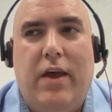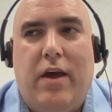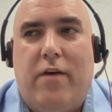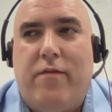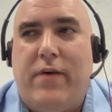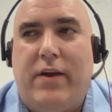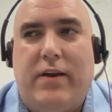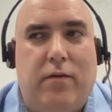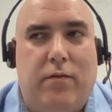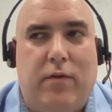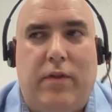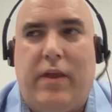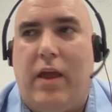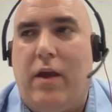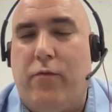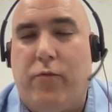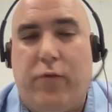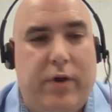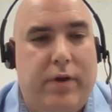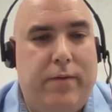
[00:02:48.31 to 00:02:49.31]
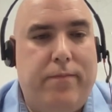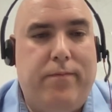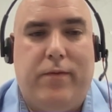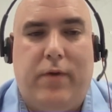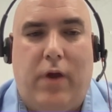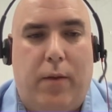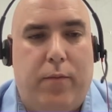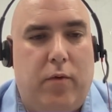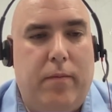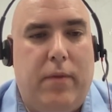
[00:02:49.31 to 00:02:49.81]
effectively every
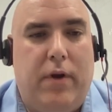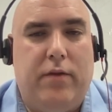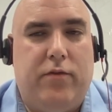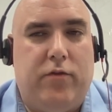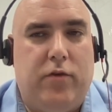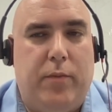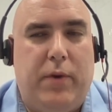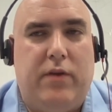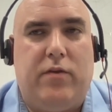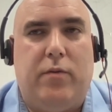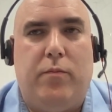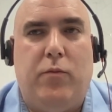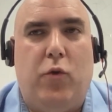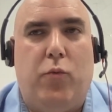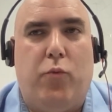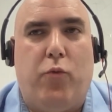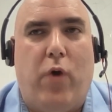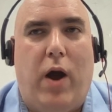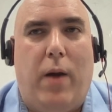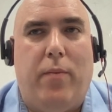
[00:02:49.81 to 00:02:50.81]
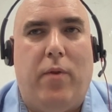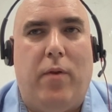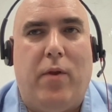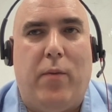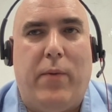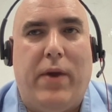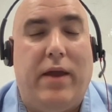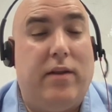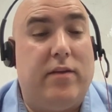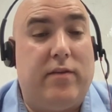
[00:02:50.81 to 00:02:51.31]
couple of months there'd be some new problem that
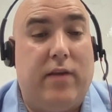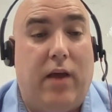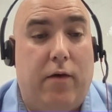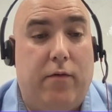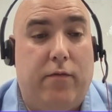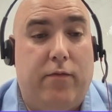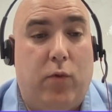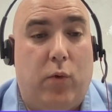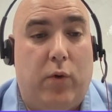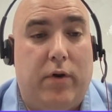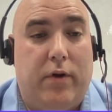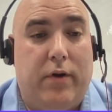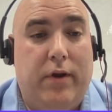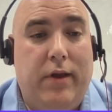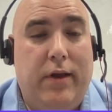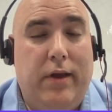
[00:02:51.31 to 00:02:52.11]
we had to solve for.